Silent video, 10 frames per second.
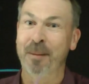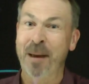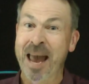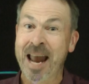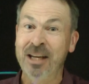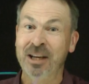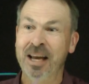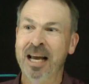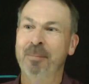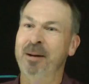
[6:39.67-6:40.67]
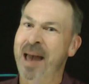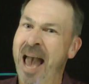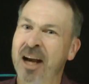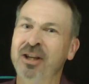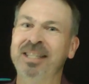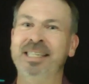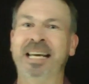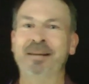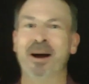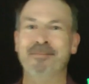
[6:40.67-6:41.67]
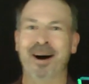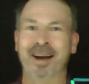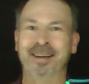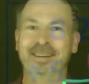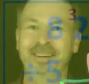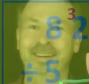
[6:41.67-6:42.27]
the page, but I'm actually seeing it in my mind.